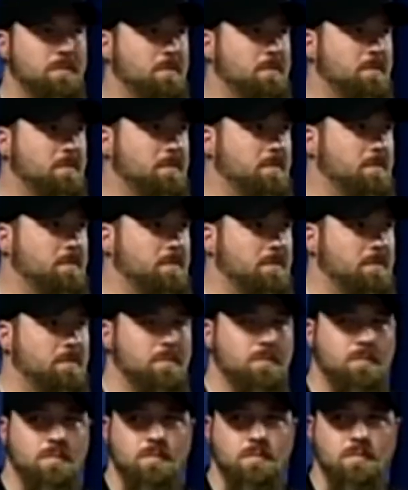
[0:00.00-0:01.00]

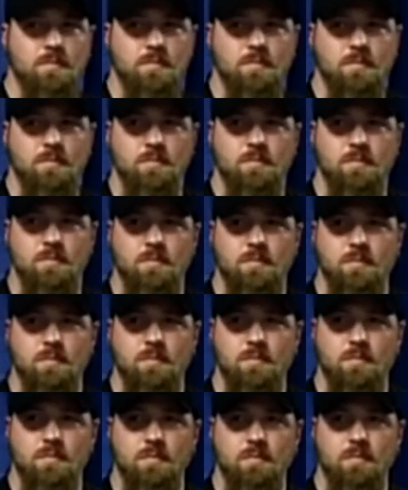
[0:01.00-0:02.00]

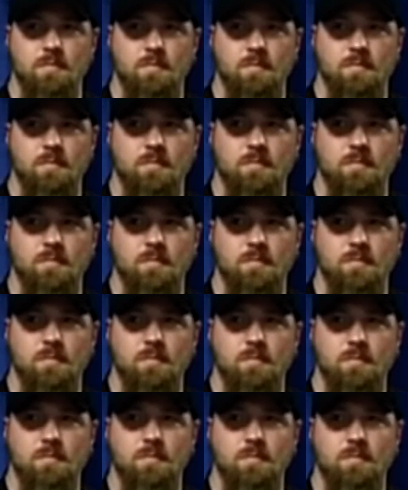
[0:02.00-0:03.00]
[no speech]